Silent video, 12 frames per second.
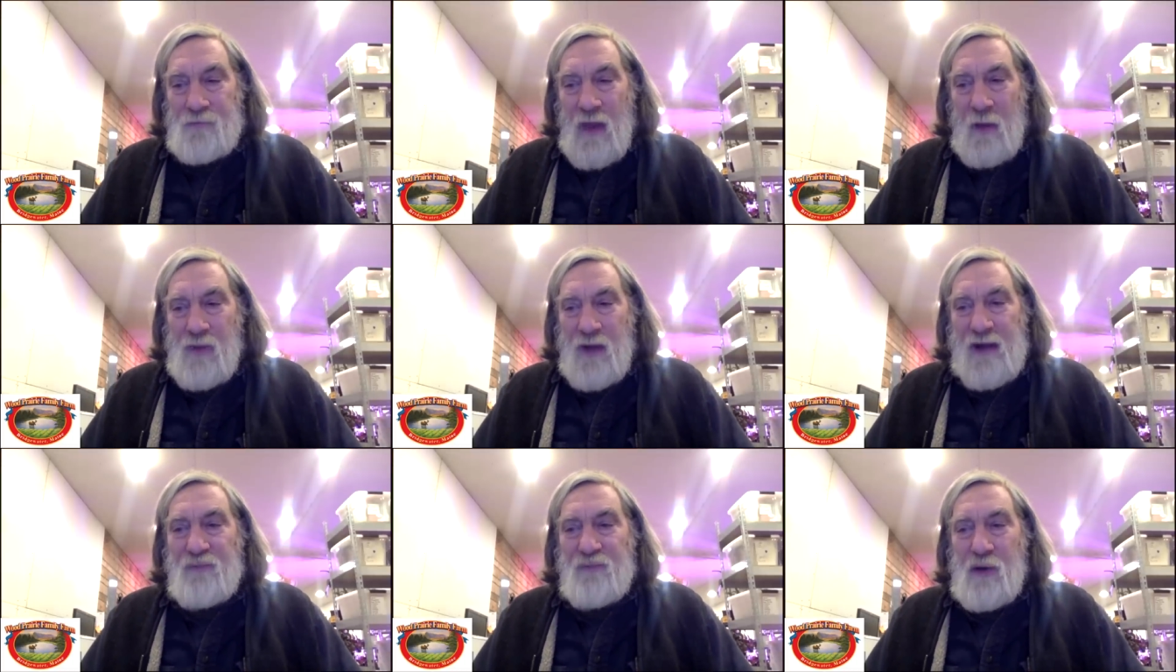
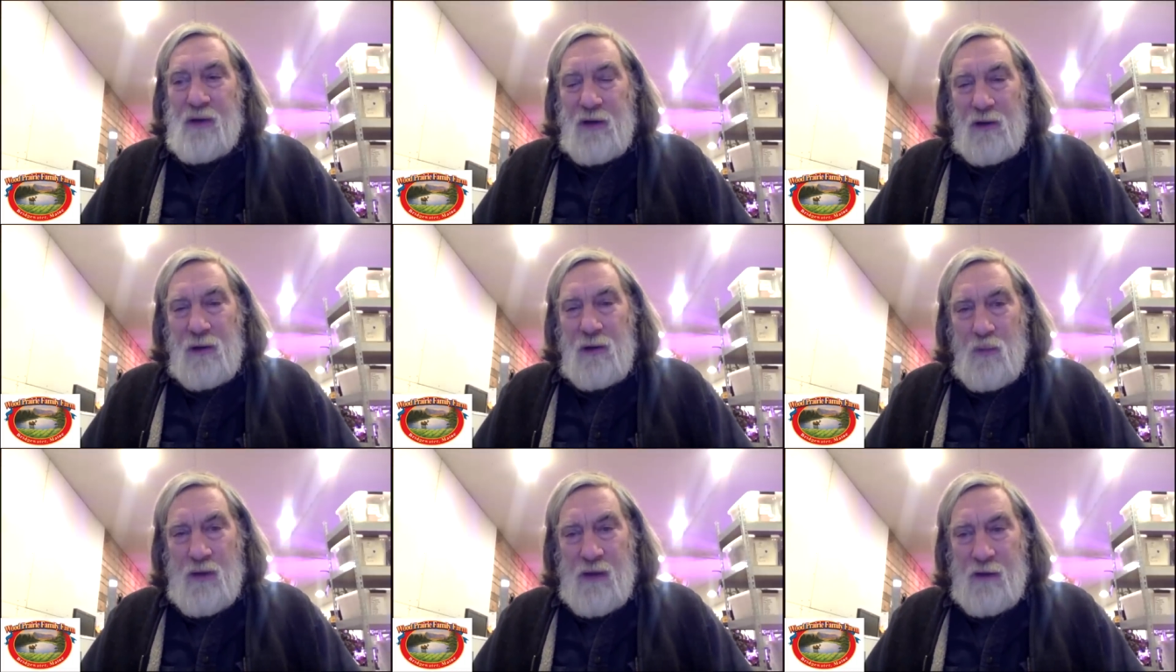Um, but
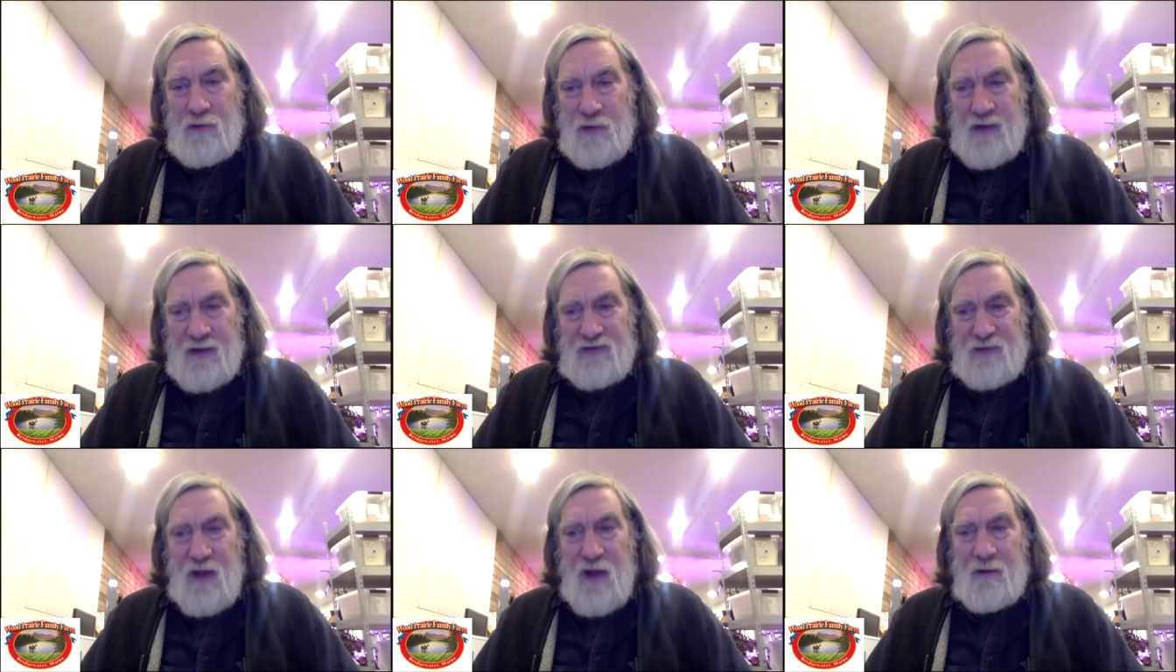every year we
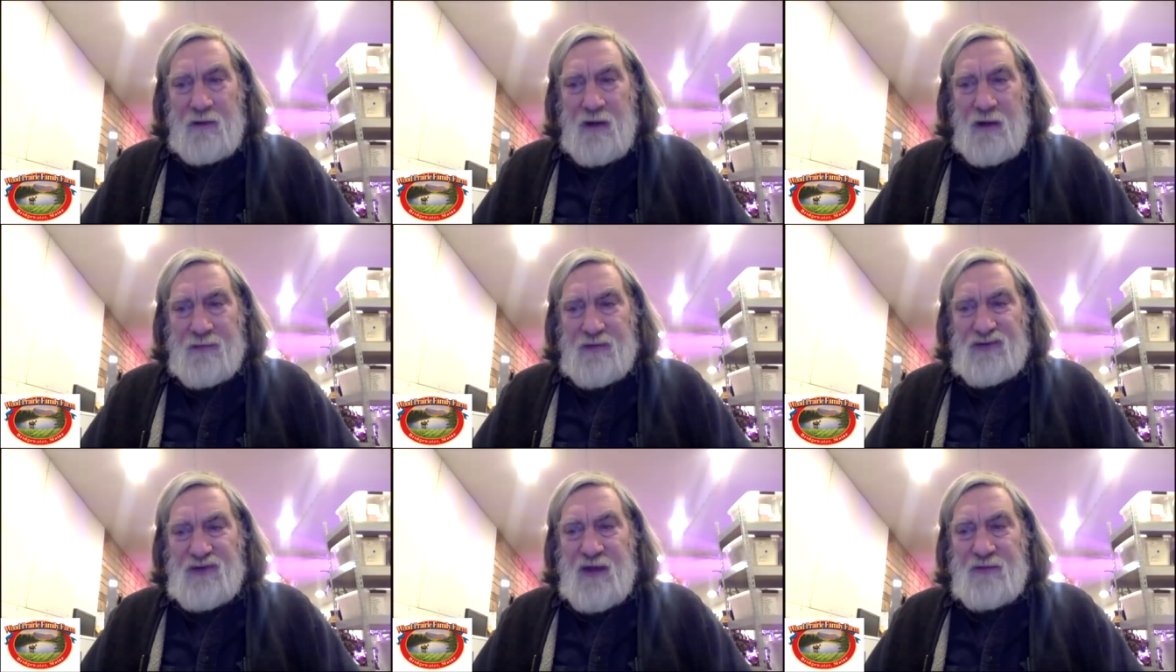green
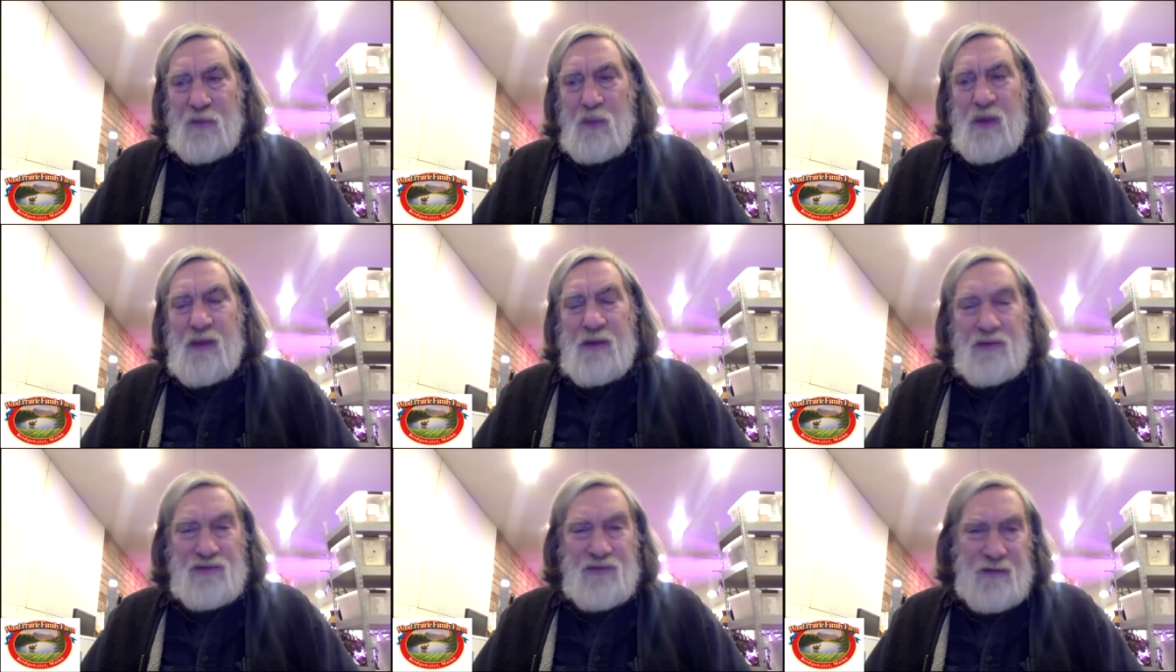sprout uh, the
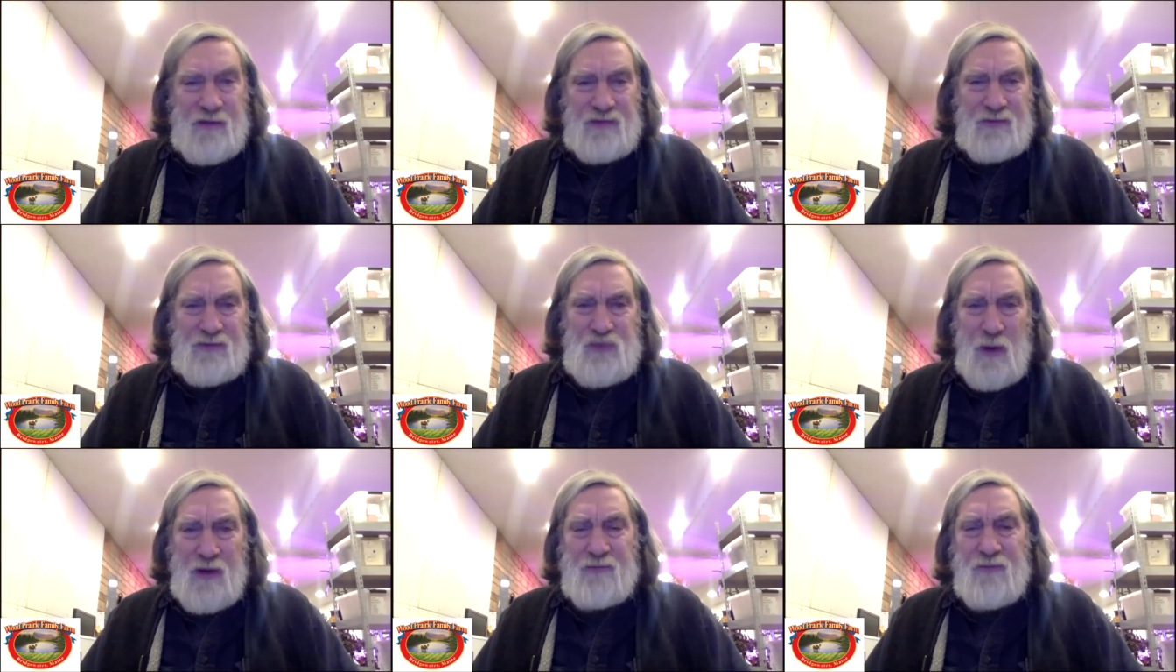seed that we use.
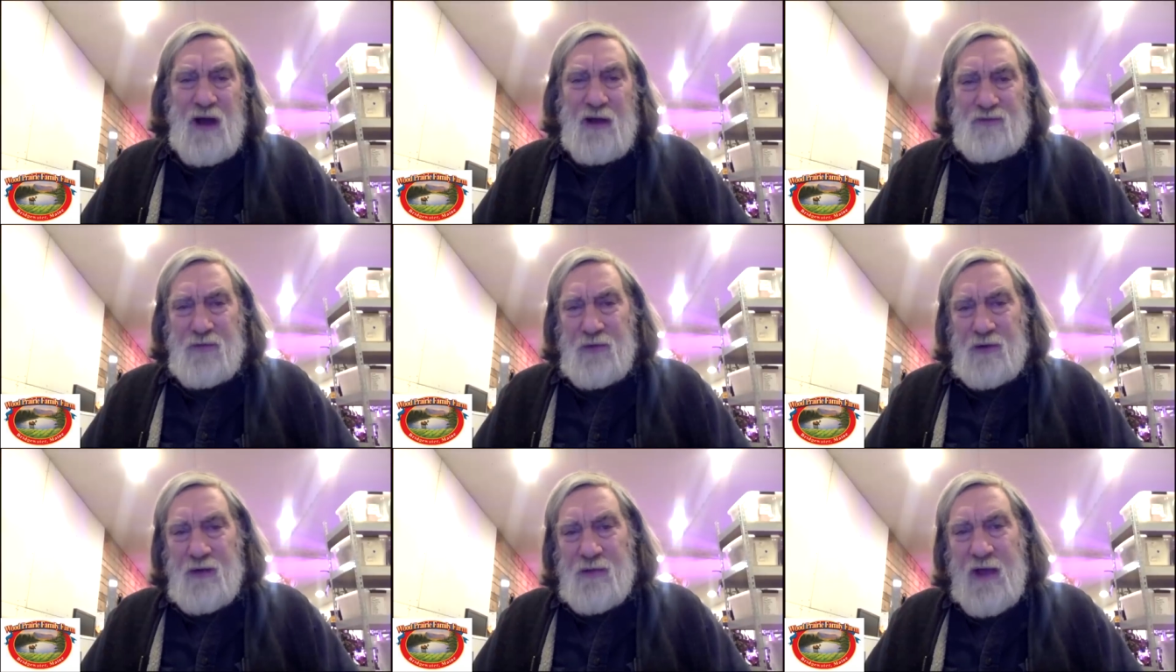It's
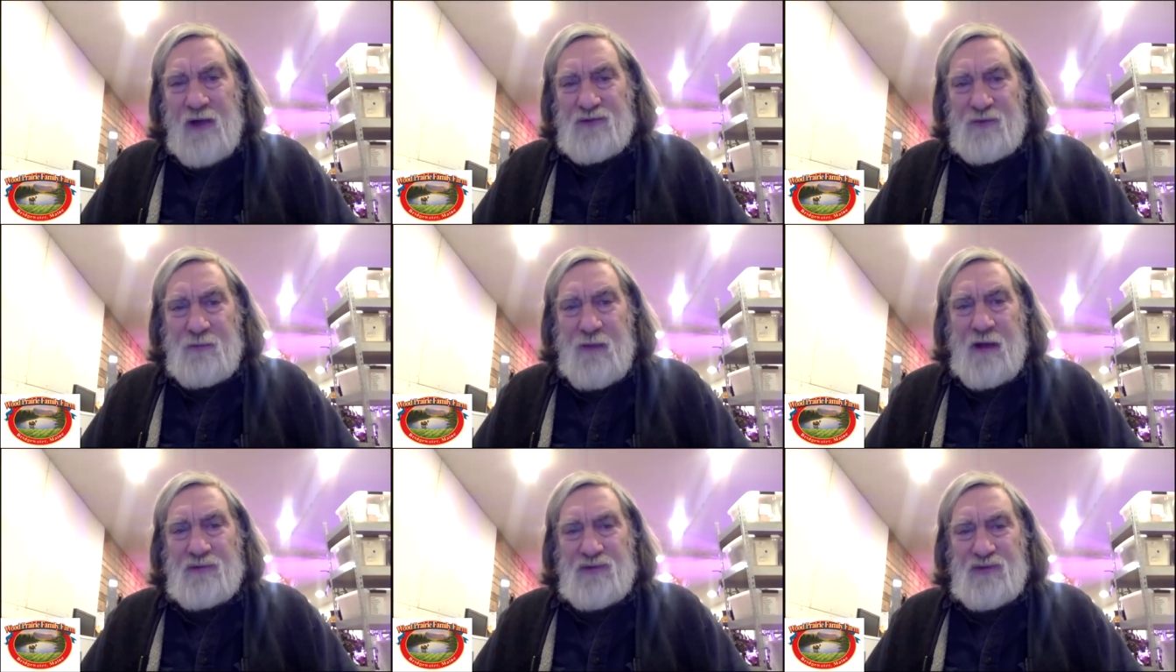25 or
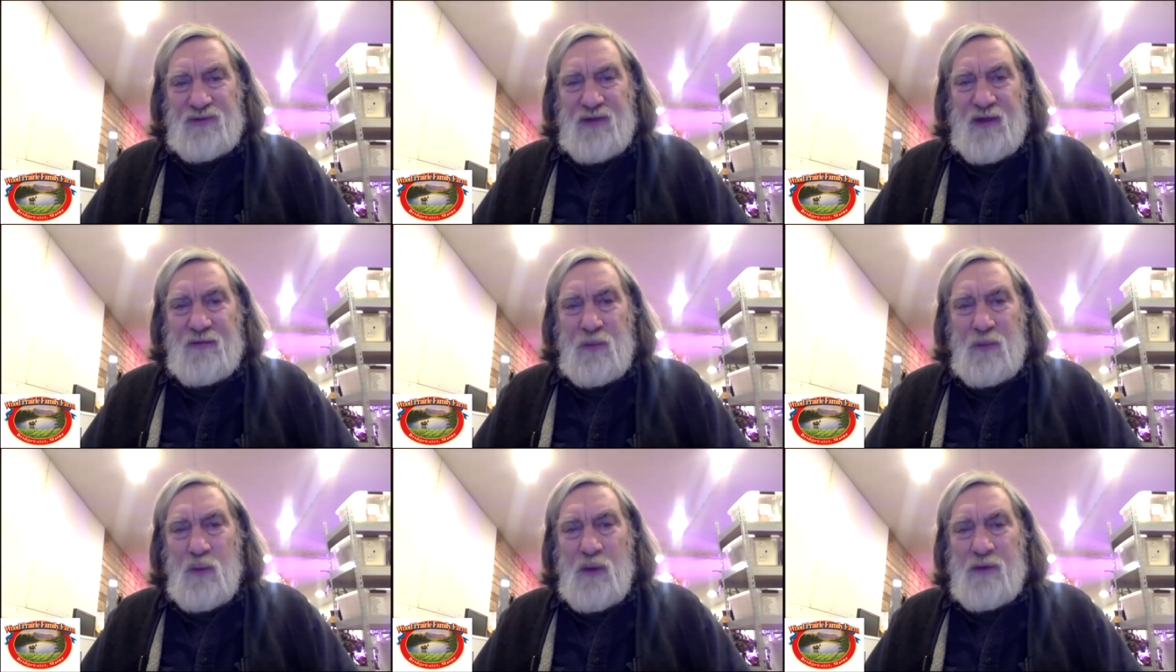30,000 pounds
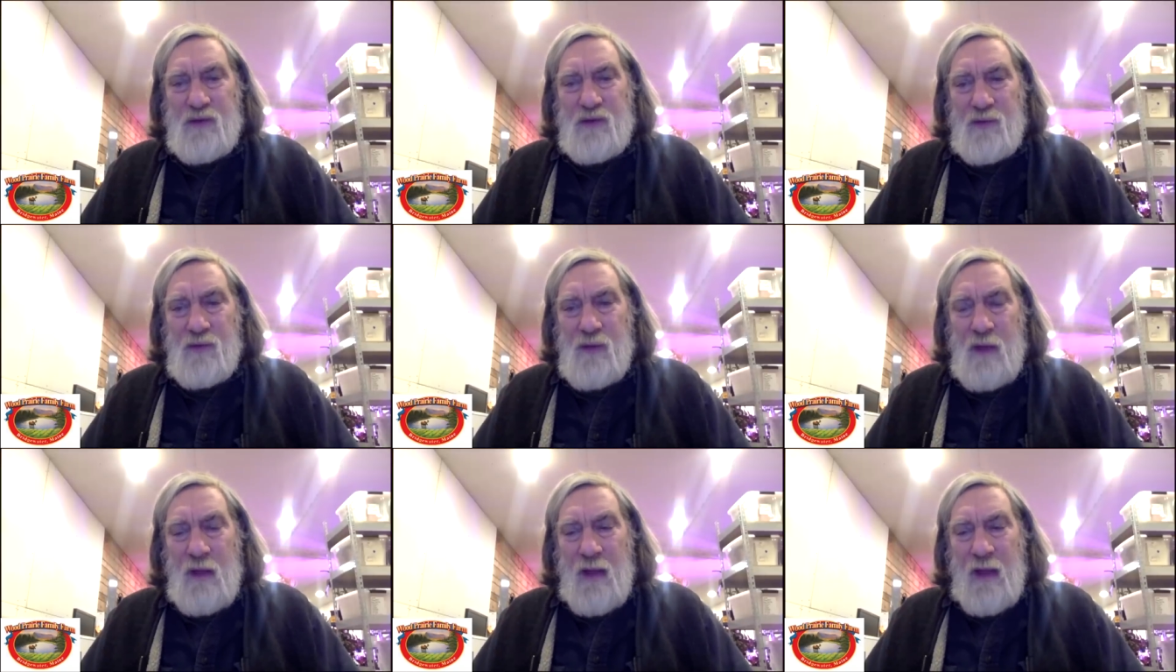of seed that we
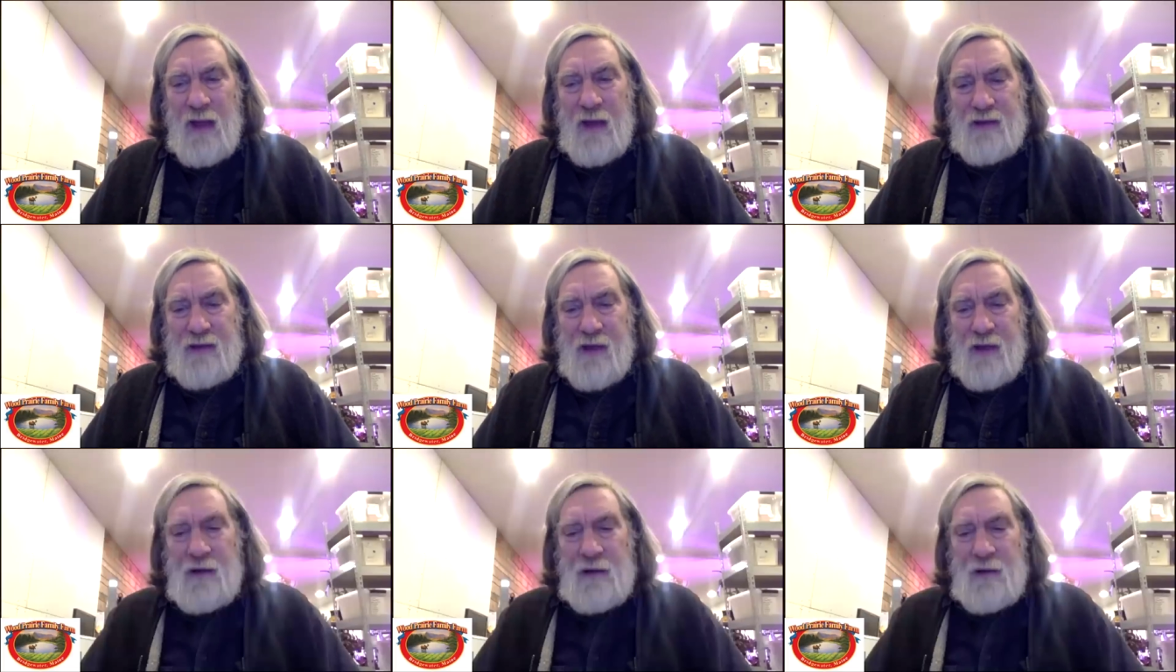do,
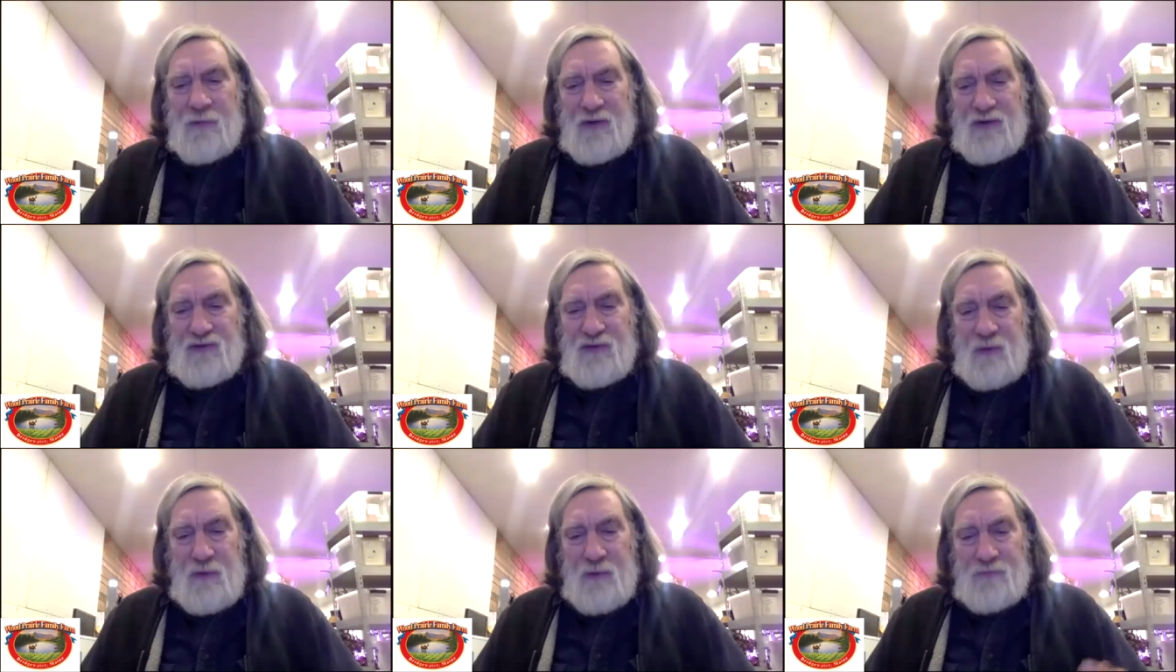and uh,
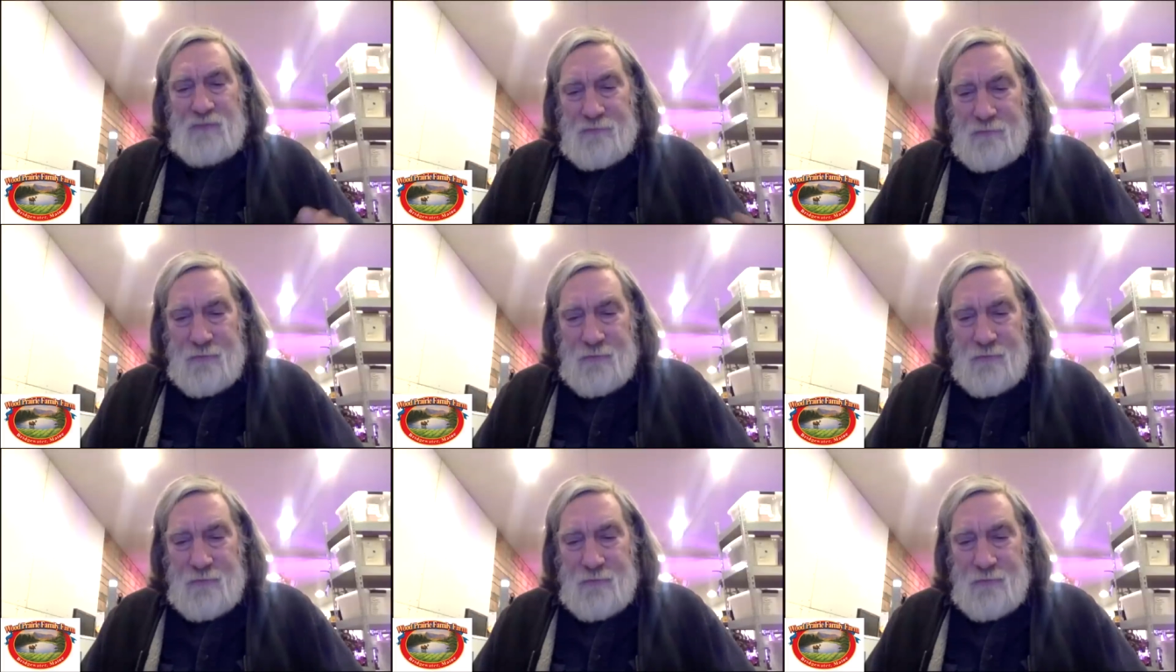there's